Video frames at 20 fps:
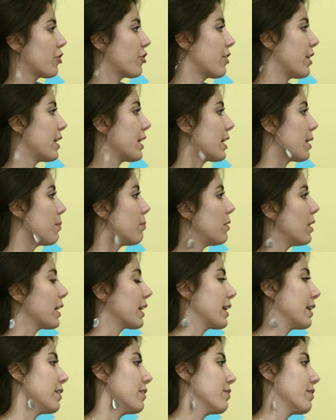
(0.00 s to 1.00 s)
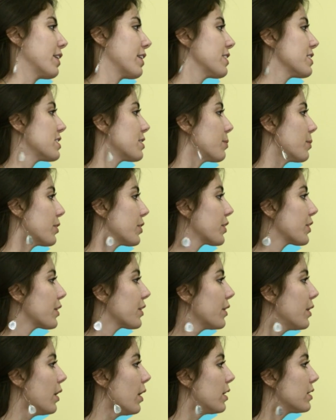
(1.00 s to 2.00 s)
creating a plugin very similar
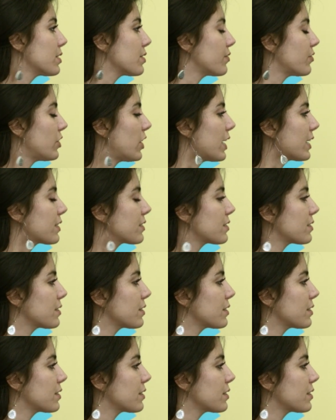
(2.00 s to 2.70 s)
to Flux?